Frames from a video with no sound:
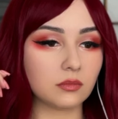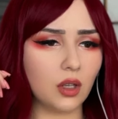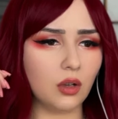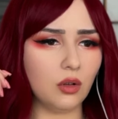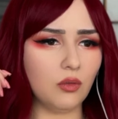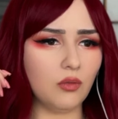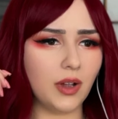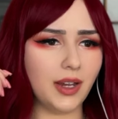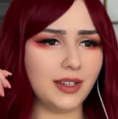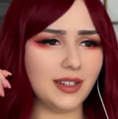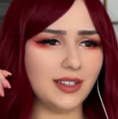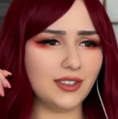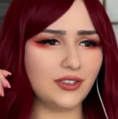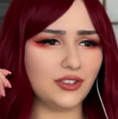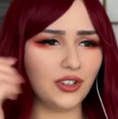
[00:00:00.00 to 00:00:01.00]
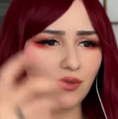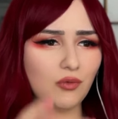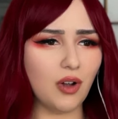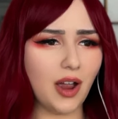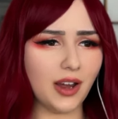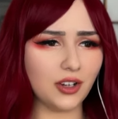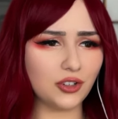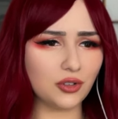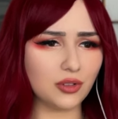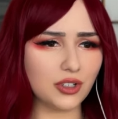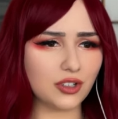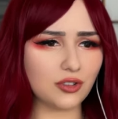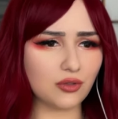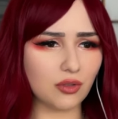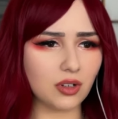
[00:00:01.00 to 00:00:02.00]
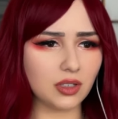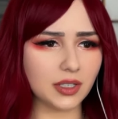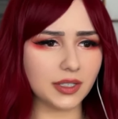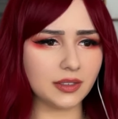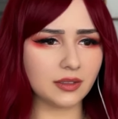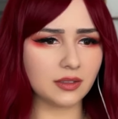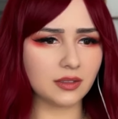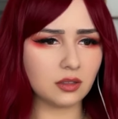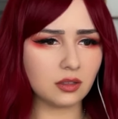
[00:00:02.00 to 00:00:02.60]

Oh wait, is Jinwoo actually struggling?